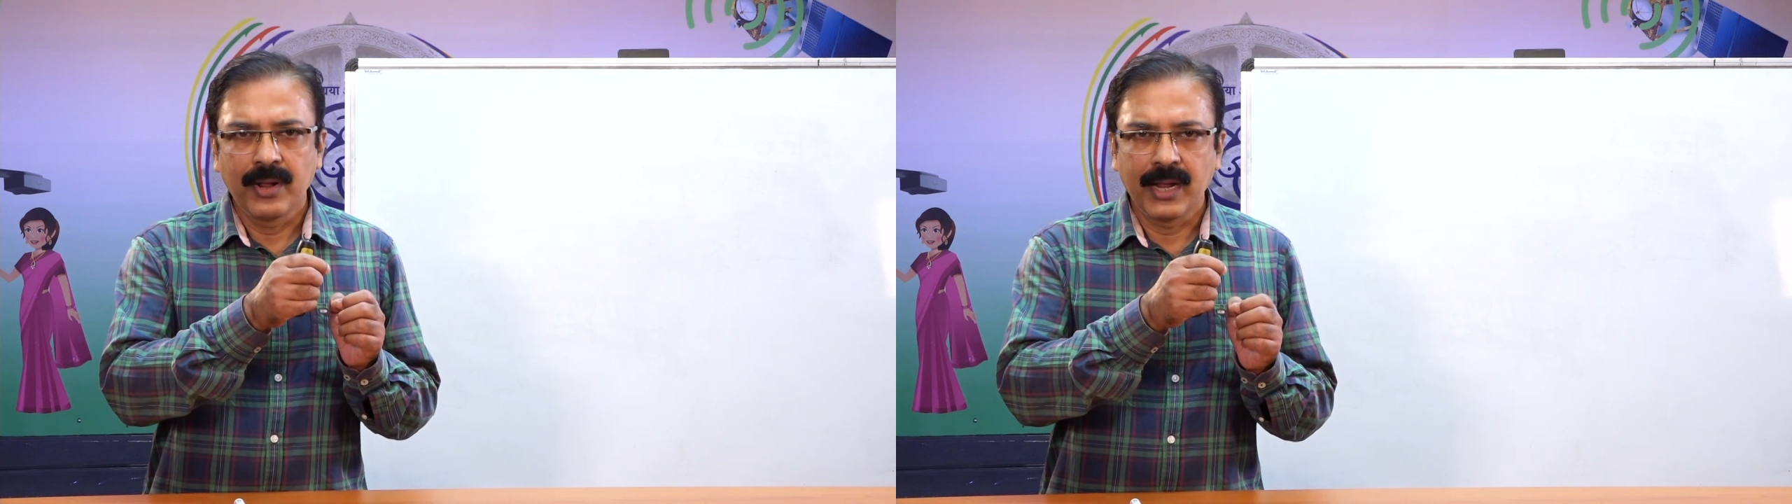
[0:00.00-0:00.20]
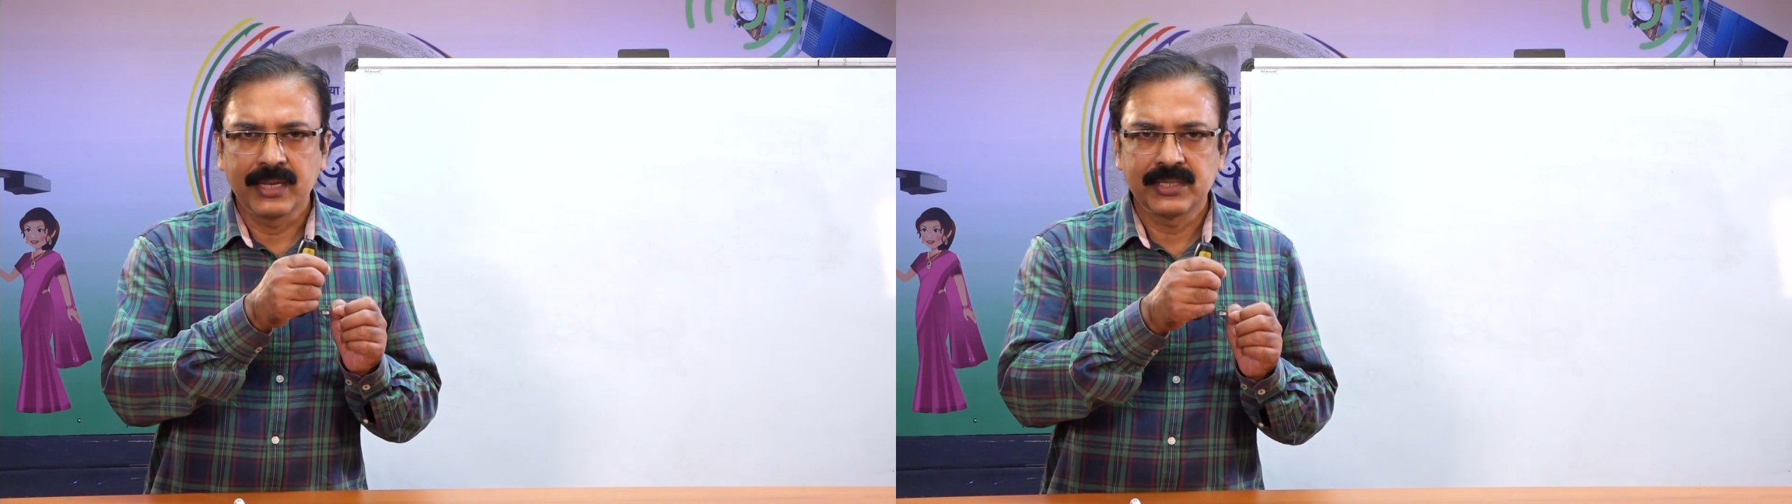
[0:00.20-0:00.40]

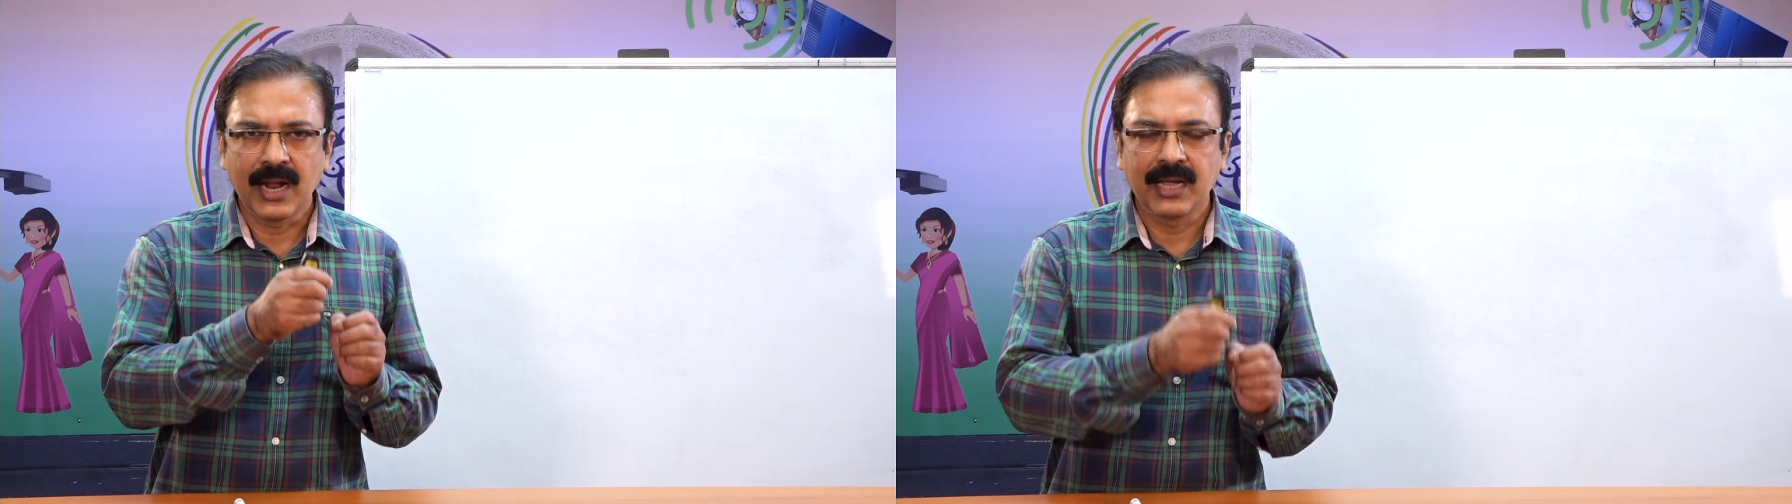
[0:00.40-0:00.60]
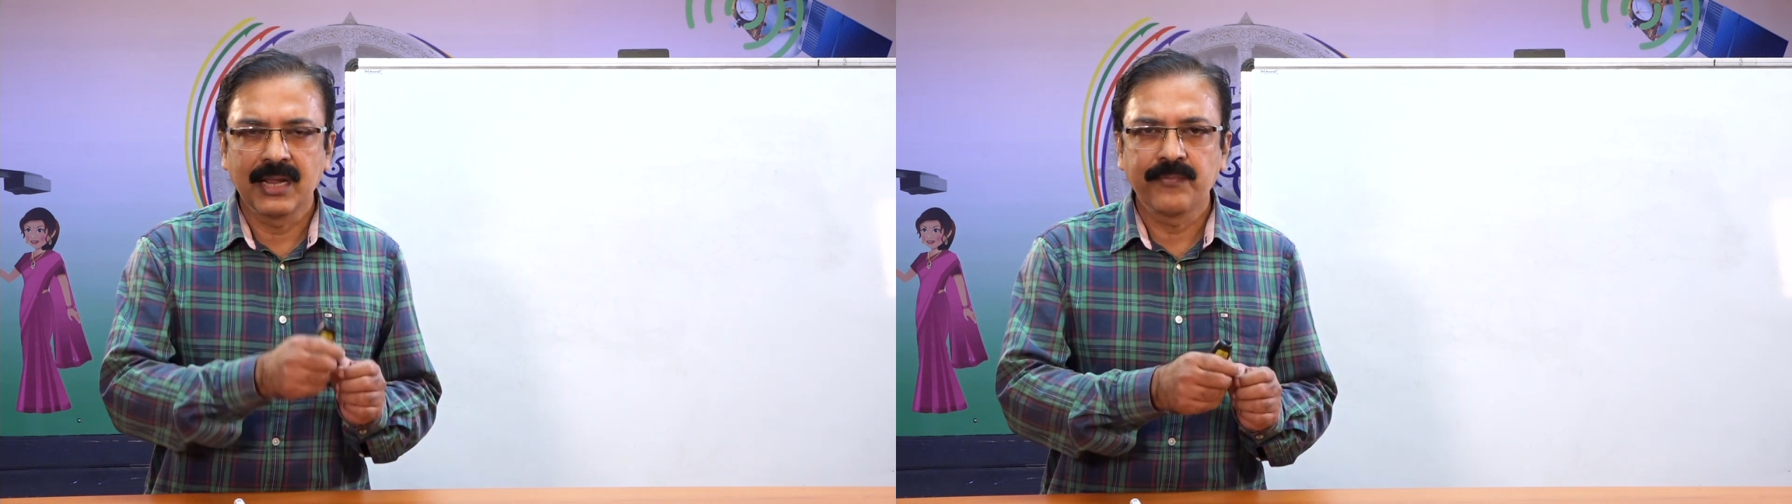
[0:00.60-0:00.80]
a
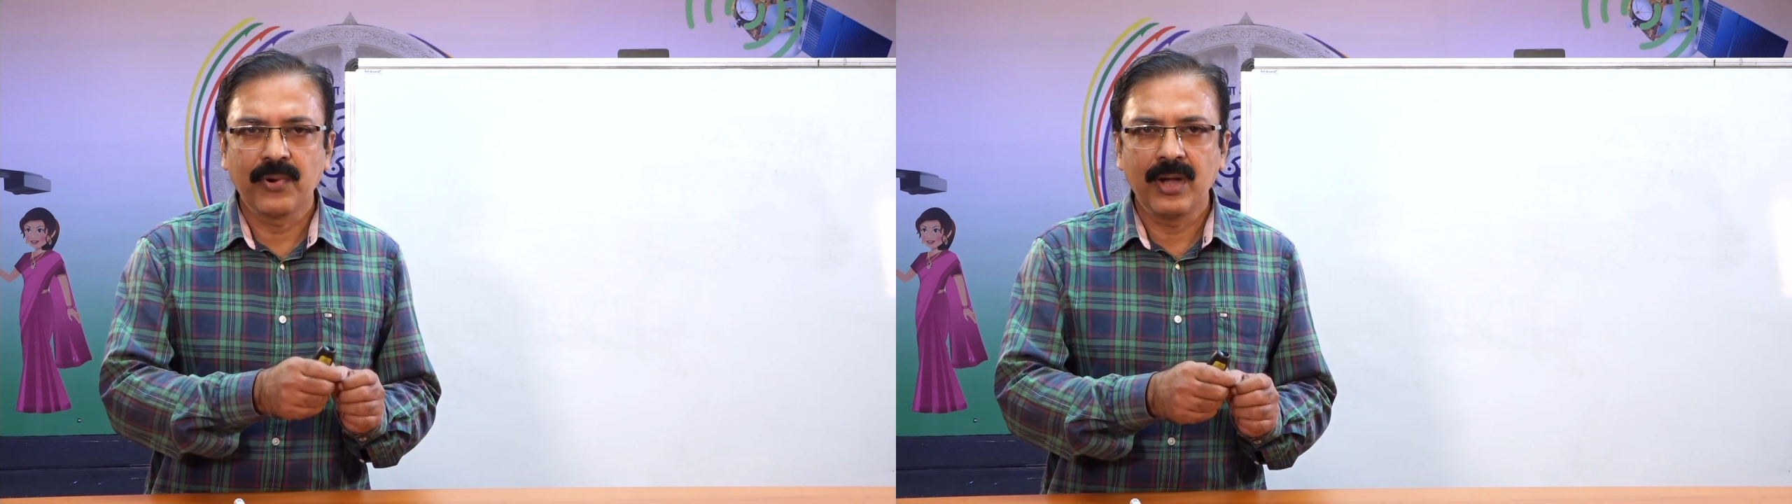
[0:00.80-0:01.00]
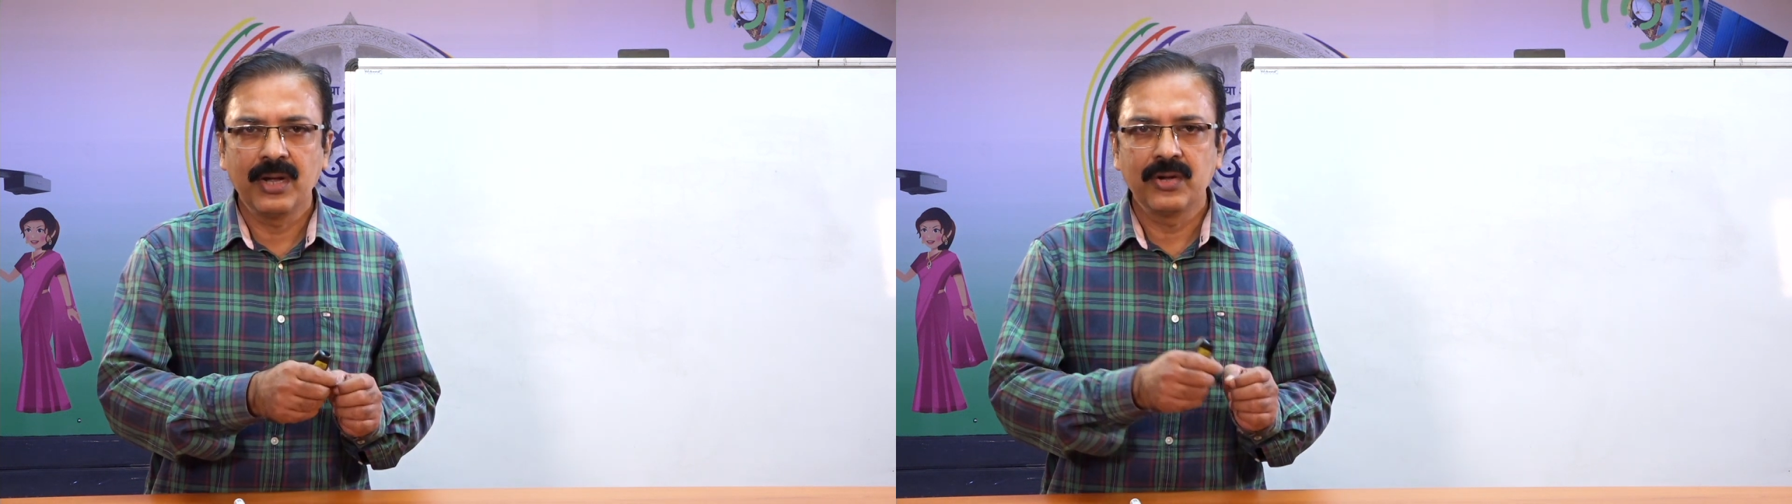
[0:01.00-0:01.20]
starting
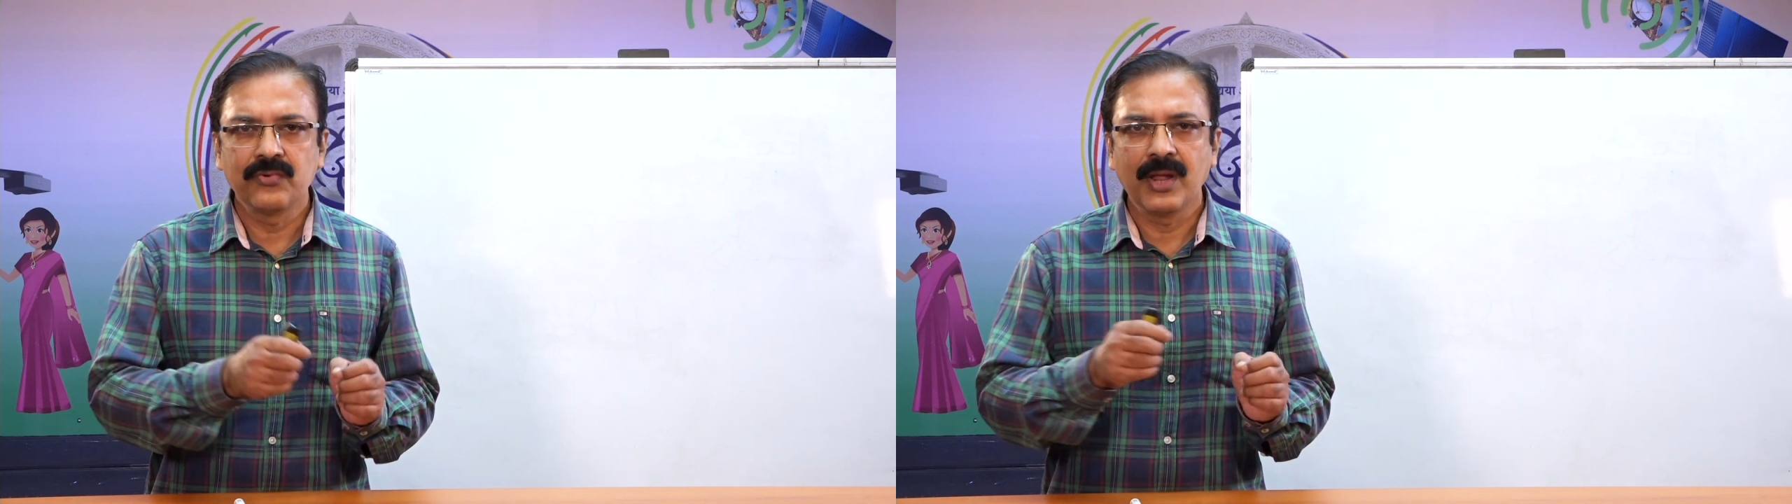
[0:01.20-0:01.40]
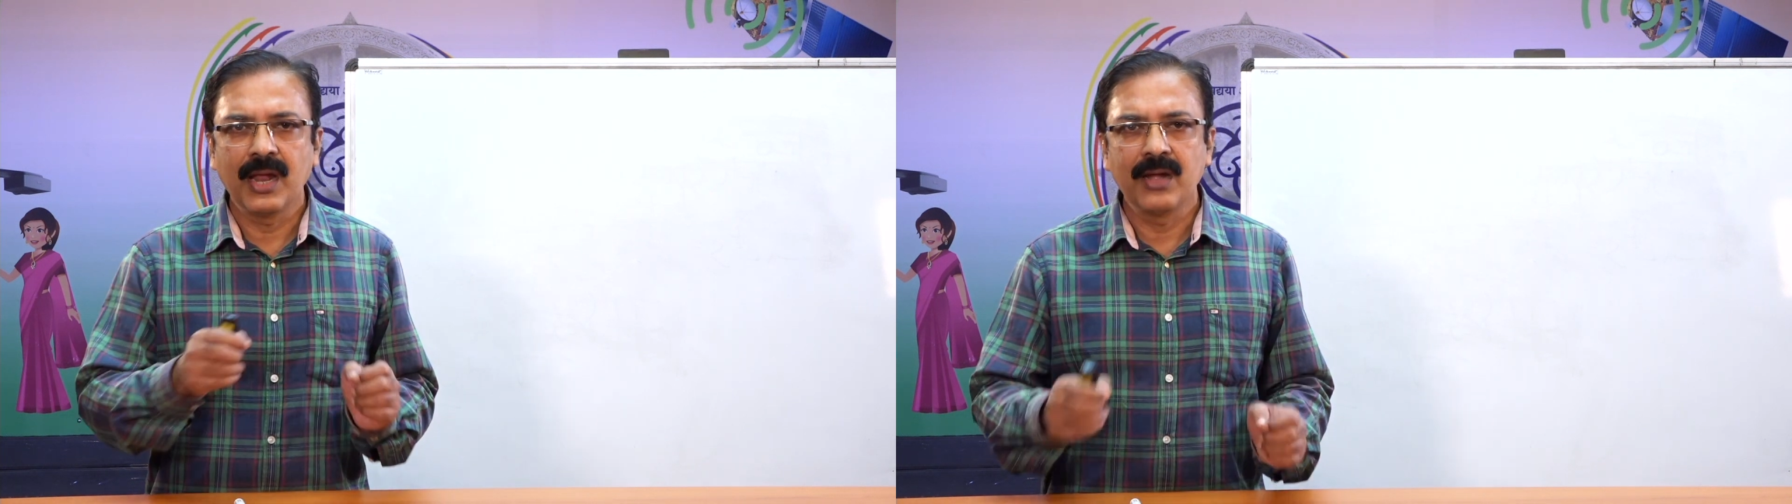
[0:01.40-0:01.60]
point
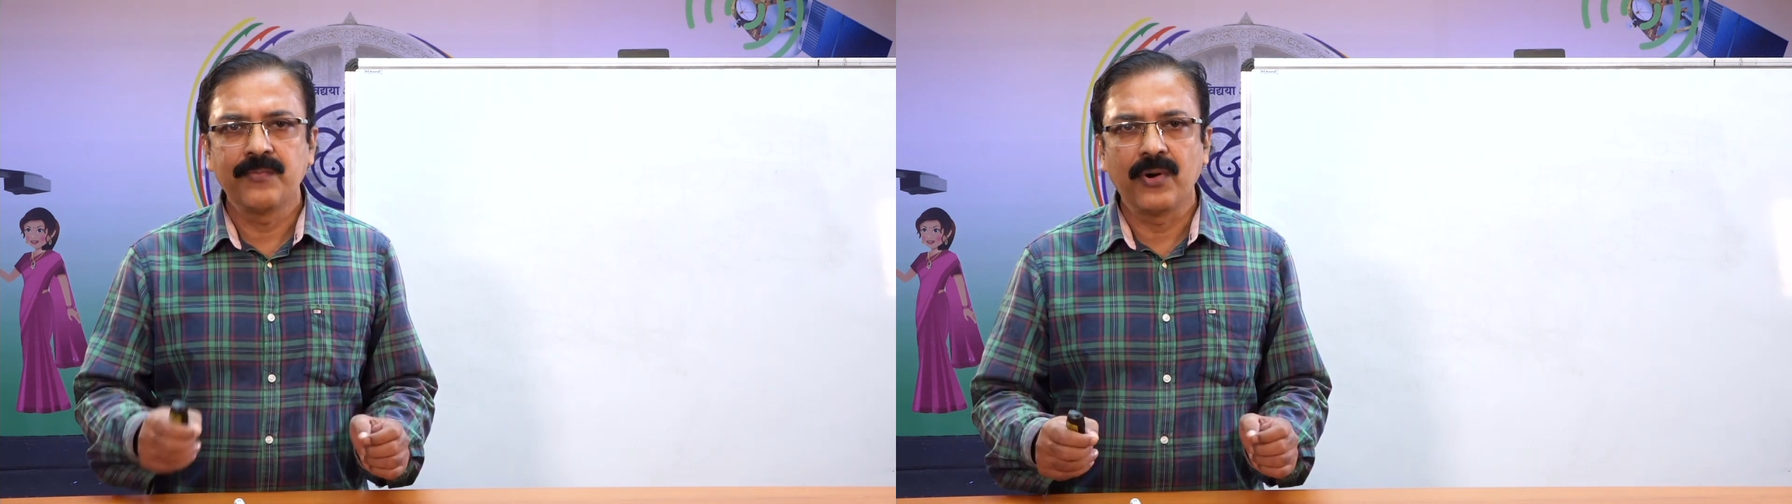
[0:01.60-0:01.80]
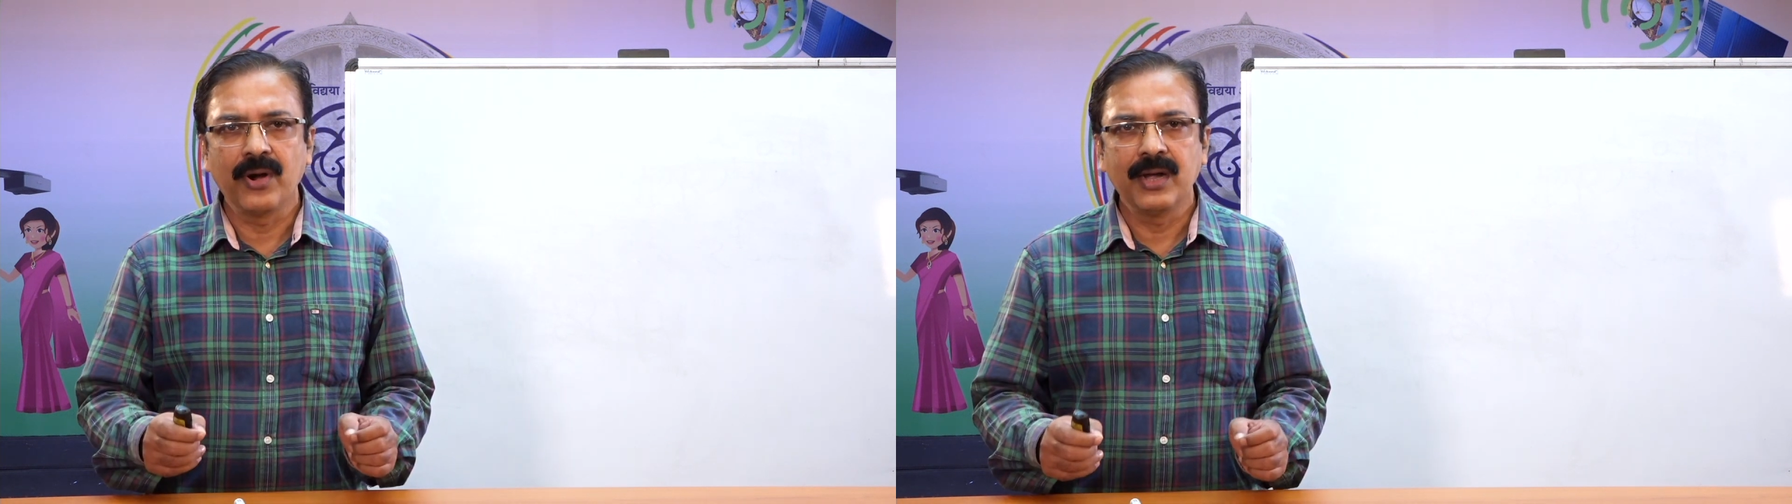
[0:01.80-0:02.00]
to a end
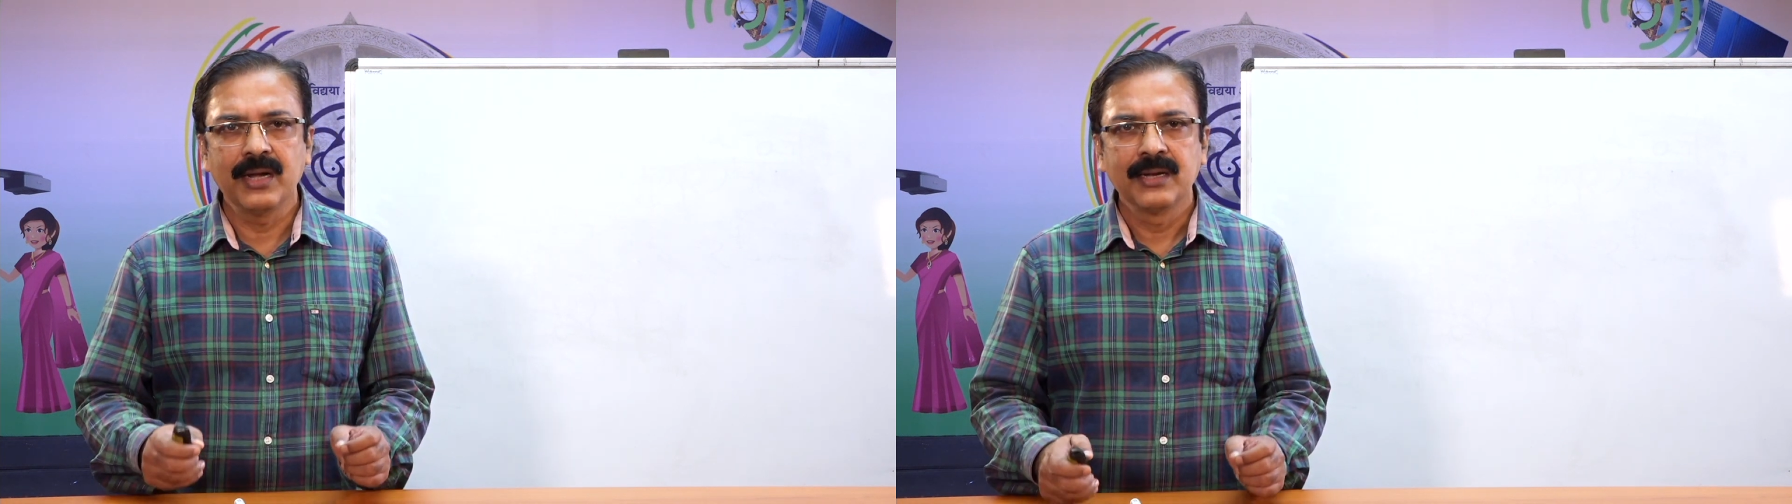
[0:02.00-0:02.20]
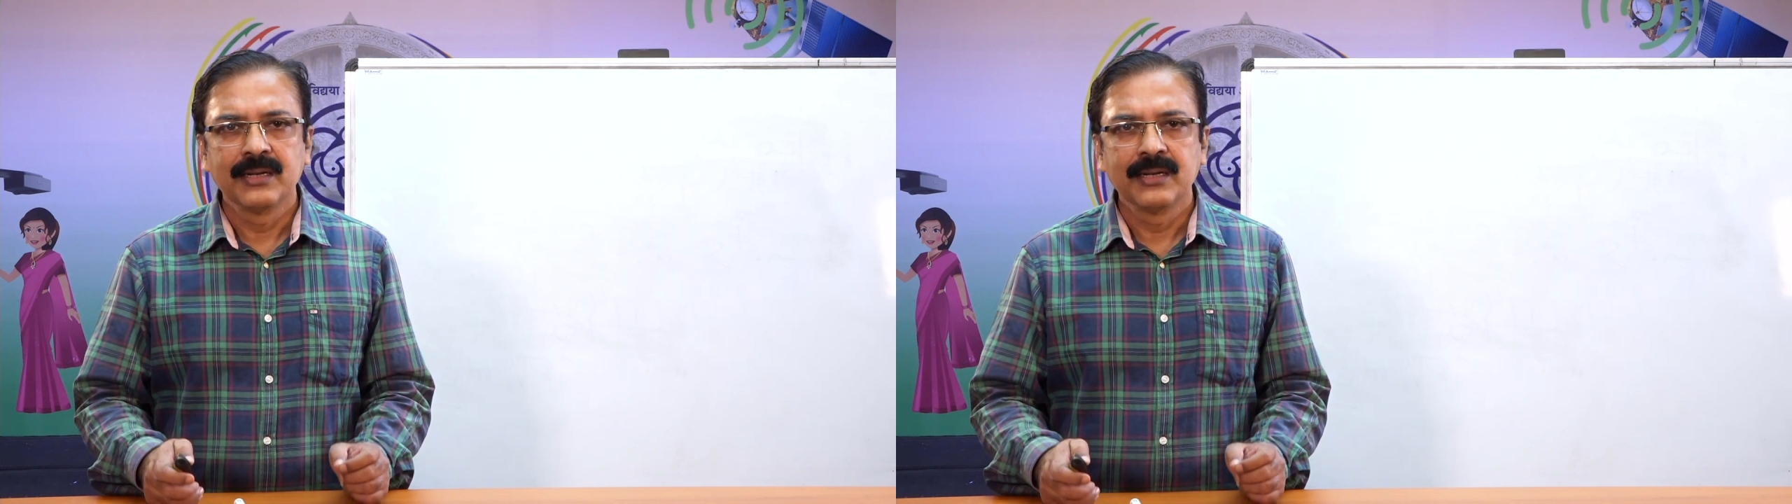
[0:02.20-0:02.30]
point